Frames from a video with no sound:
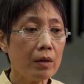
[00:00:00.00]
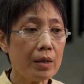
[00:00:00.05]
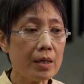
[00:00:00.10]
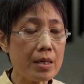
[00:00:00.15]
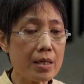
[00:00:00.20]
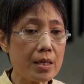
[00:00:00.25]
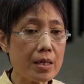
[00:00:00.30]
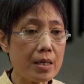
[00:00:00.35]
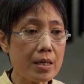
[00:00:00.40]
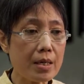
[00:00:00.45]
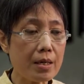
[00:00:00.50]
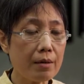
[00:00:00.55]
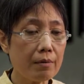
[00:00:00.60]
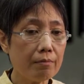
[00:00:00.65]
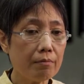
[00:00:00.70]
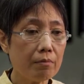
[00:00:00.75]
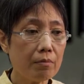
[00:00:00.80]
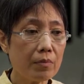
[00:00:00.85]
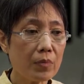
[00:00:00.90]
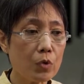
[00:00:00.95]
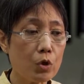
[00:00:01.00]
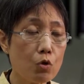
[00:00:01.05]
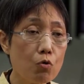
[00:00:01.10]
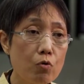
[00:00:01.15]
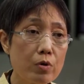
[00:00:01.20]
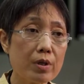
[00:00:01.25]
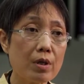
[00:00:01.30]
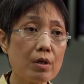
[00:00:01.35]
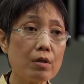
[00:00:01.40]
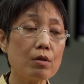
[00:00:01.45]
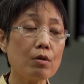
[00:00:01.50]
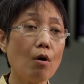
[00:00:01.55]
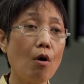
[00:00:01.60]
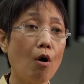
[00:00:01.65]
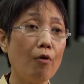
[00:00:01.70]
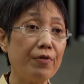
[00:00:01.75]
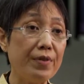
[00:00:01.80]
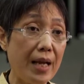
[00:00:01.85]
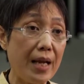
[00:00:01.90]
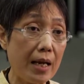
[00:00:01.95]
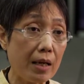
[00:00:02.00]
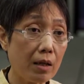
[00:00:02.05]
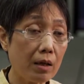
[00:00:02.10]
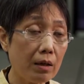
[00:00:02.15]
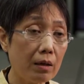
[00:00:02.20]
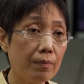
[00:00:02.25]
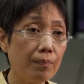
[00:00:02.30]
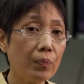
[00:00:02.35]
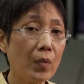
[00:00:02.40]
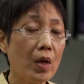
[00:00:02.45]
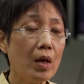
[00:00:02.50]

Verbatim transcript: the uses of data